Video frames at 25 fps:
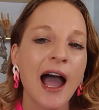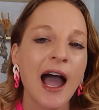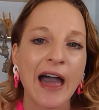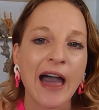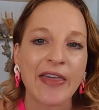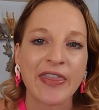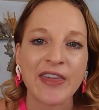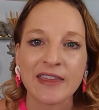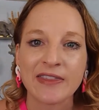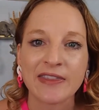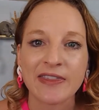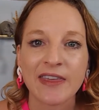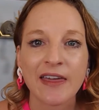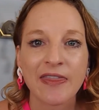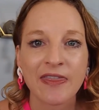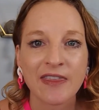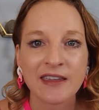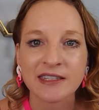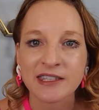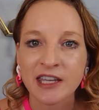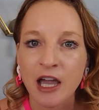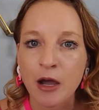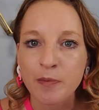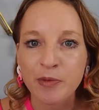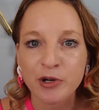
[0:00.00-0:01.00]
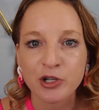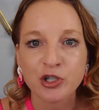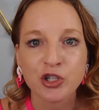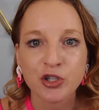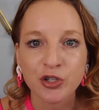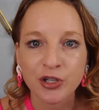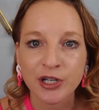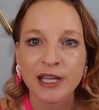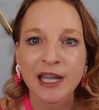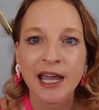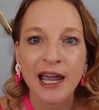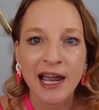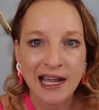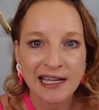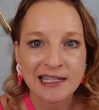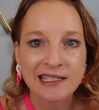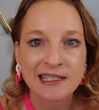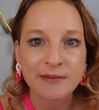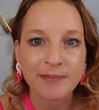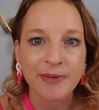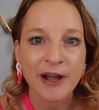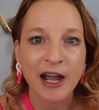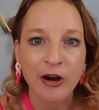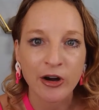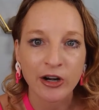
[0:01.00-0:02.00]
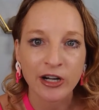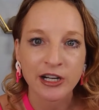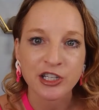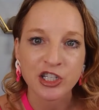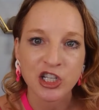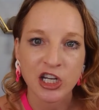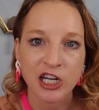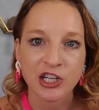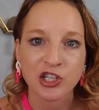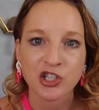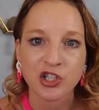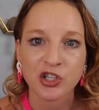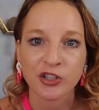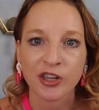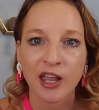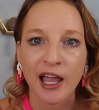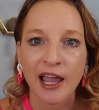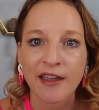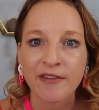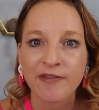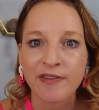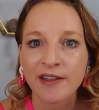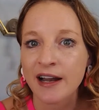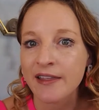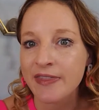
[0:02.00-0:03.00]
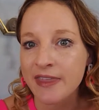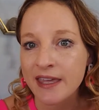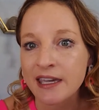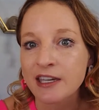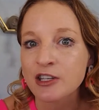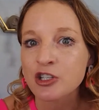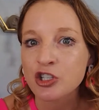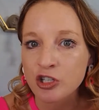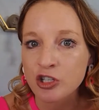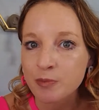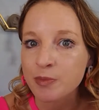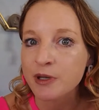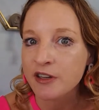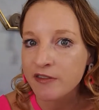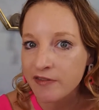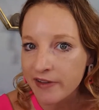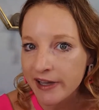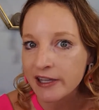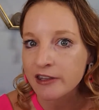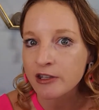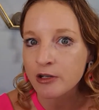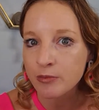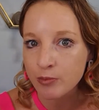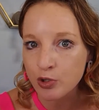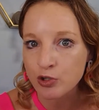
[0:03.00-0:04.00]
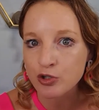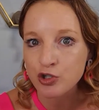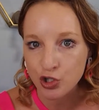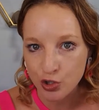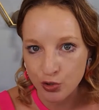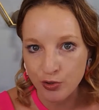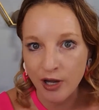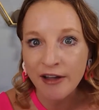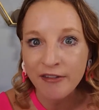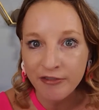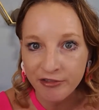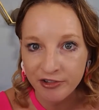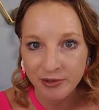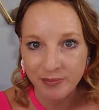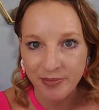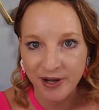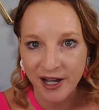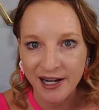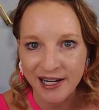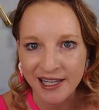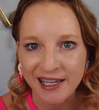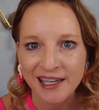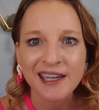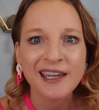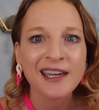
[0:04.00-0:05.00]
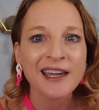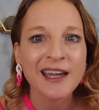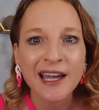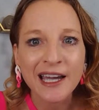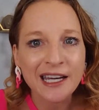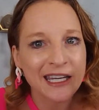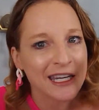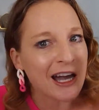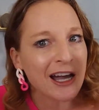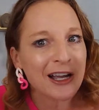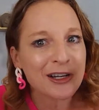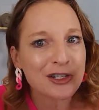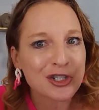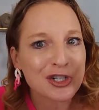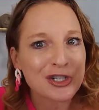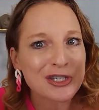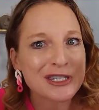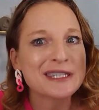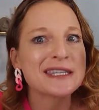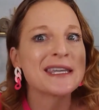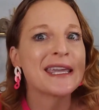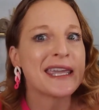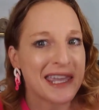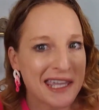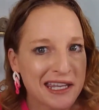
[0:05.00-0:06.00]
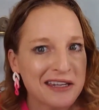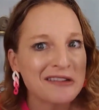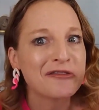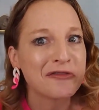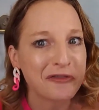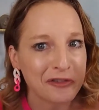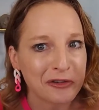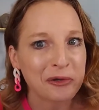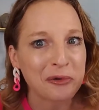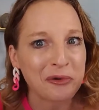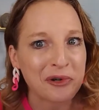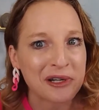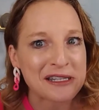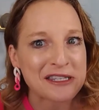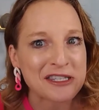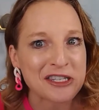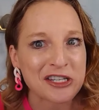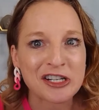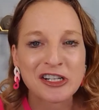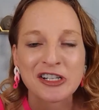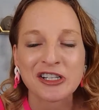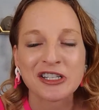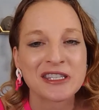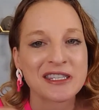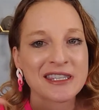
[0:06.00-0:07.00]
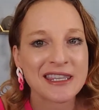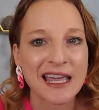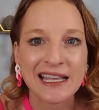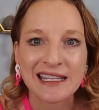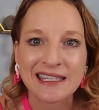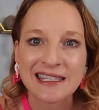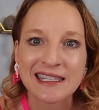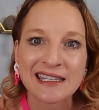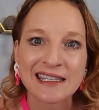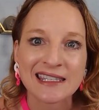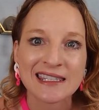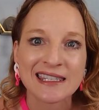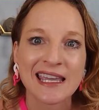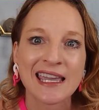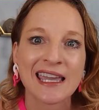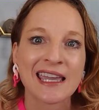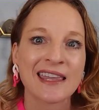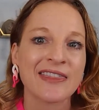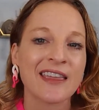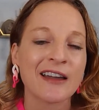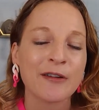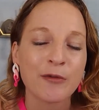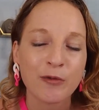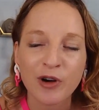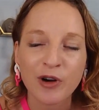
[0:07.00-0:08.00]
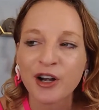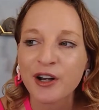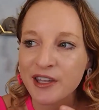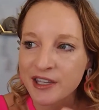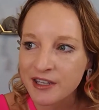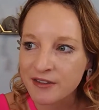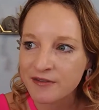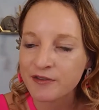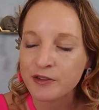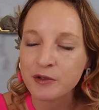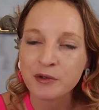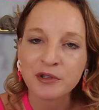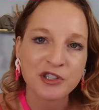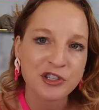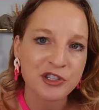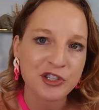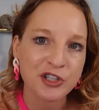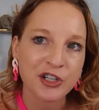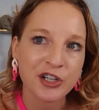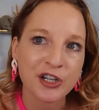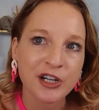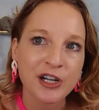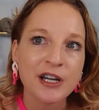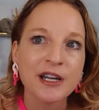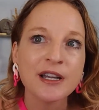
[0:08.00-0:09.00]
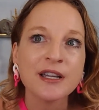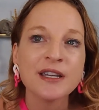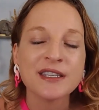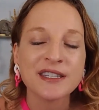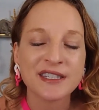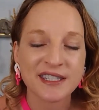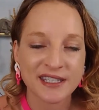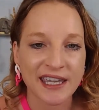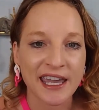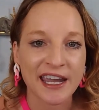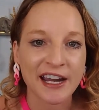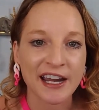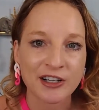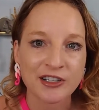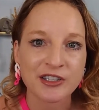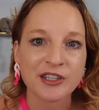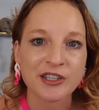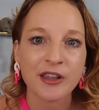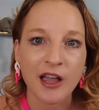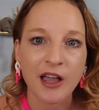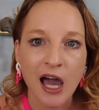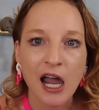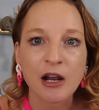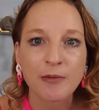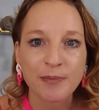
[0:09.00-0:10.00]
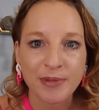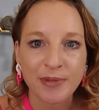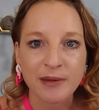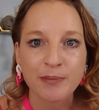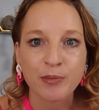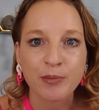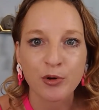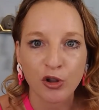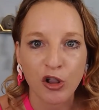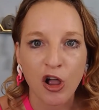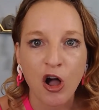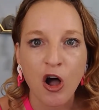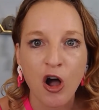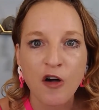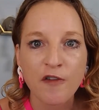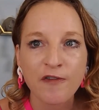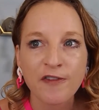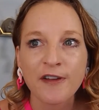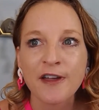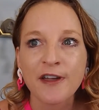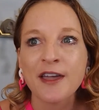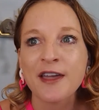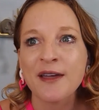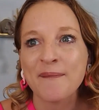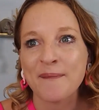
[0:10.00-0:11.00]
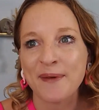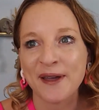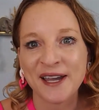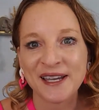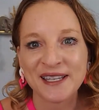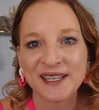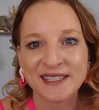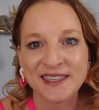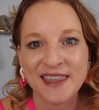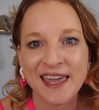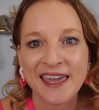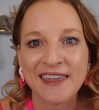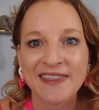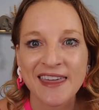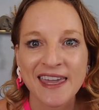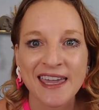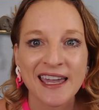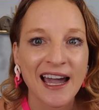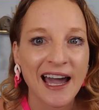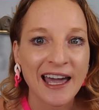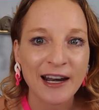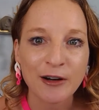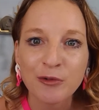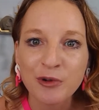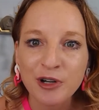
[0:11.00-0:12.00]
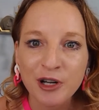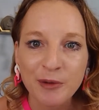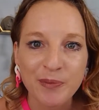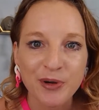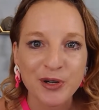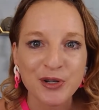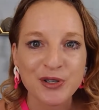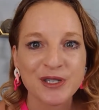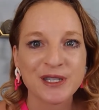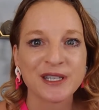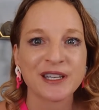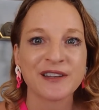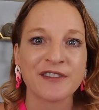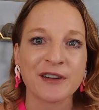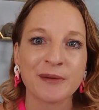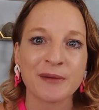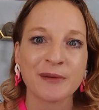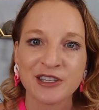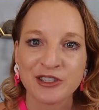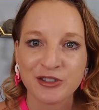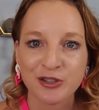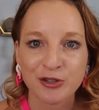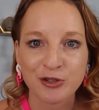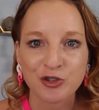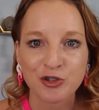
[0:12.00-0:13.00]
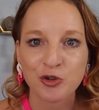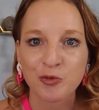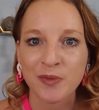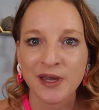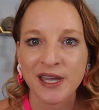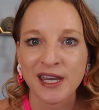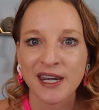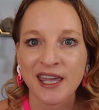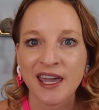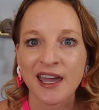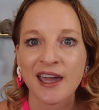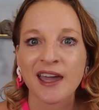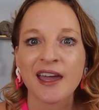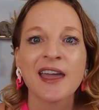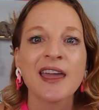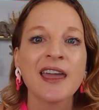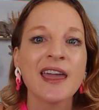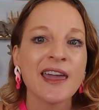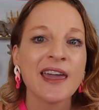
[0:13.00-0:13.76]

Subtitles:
I think that this opportunity has the power to change your life. And I think it should be available to everybody, not just influencers. That's insane. That word influencer scares a lot of people off because they think, I don't want to post stuff on my social media.